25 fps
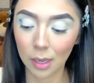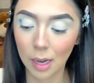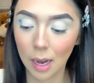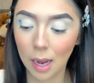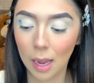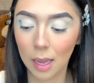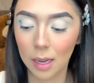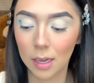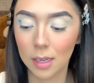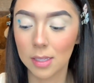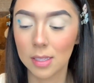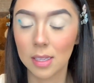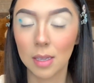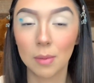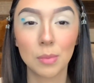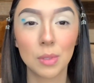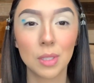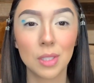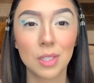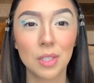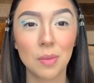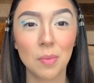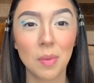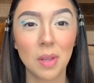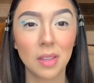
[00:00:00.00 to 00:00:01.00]
I had attempted
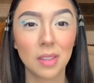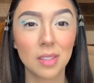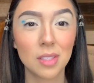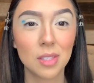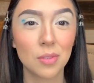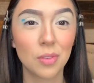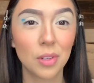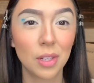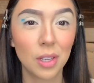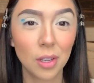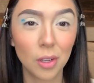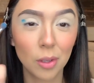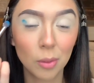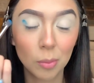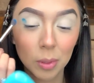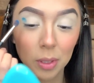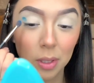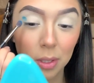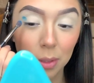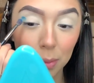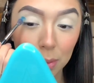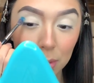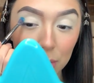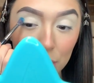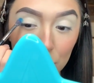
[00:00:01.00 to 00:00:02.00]
to make this video, but
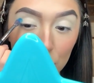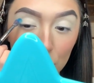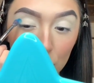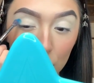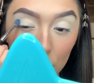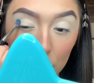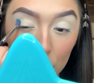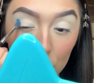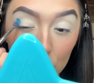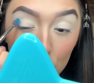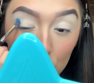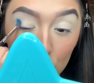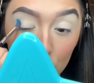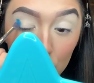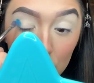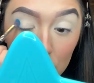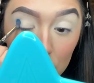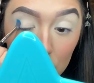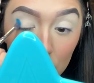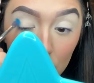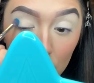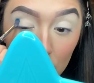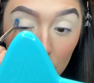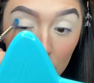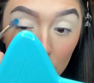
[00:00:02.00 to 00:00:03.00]
there was too much noise
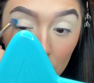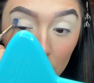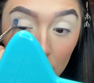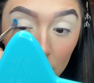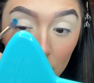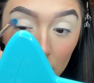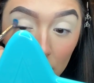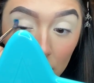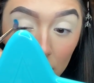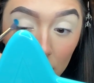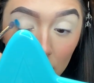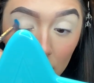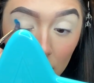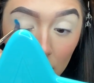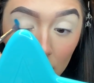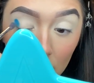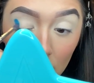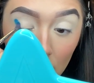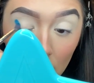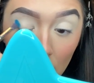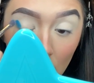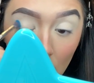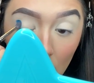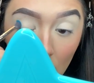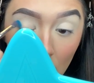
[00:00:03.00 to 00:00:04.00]
going on,
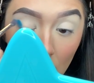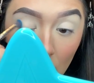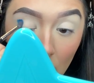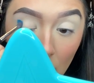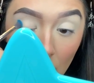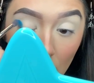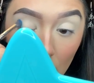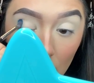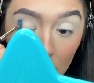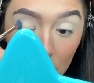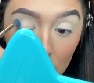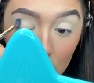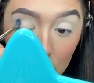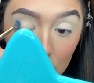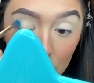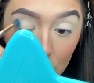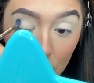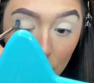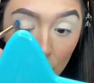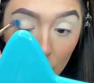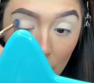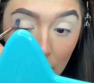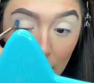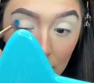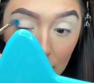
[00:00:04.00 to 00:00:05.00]

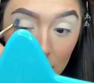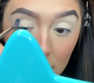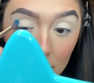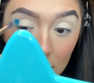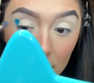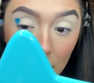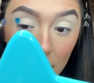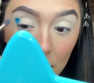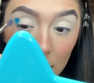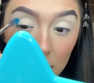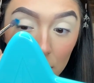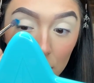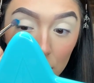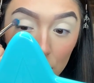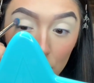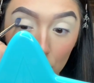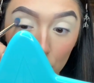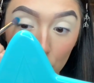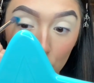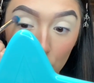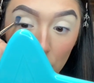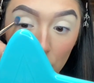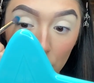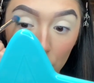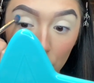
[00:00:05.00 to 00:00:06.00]
so I decided to
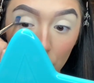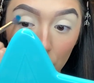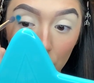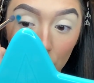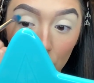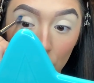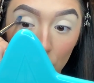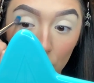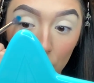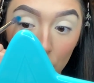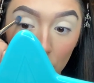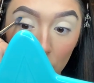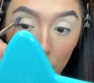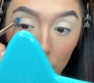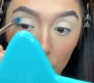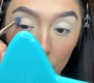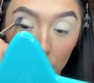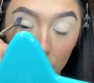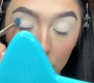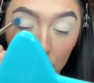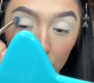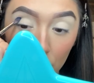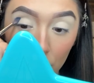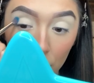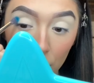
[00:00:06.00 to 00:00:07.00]
refilm,
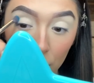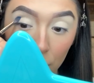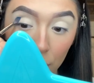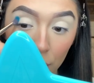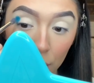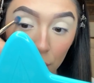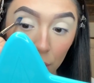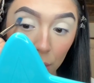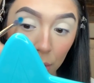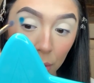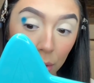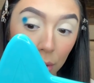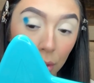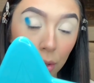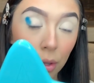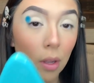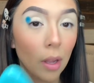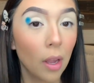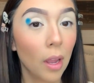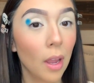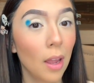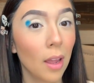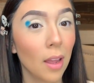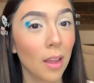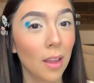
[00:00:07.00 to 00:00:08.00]

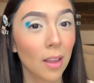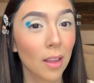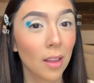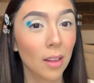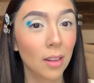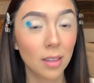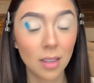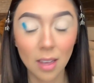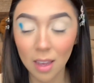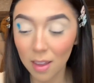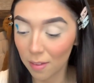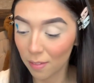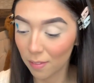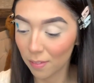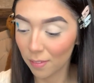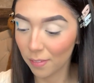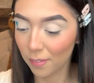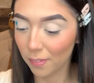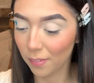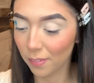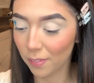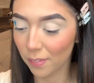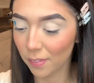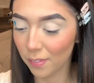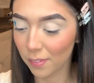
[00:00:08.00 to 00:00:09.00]
and yeah.
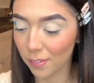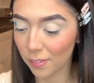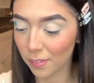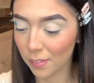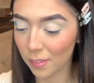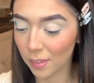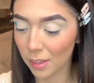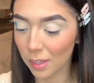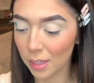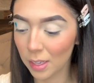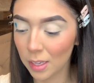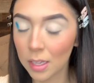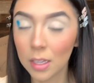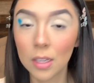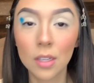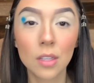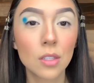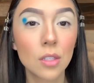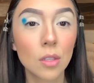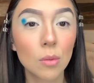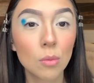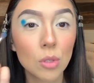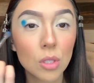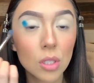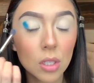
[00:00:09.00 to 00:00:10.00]

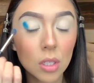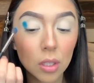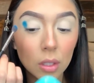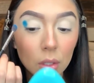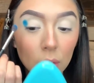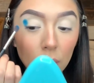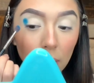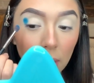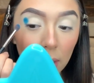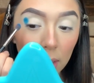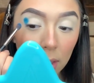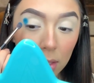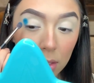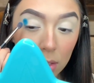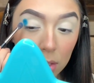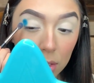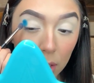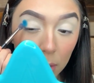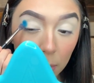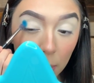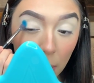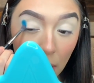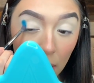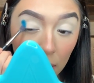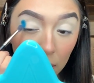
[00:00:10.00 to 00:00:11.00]
So I'm just gonna go ahead and start
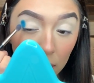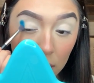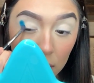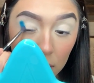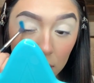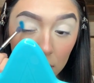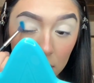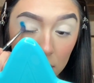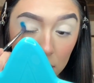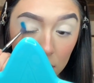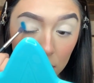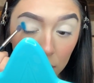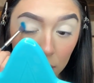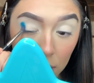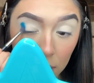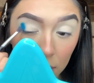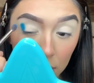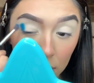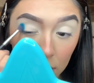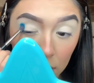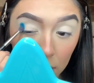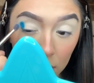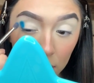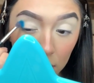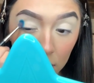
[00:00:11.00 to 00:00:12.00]
packing this
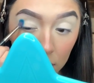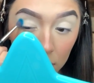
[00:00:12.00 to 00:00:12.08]
on.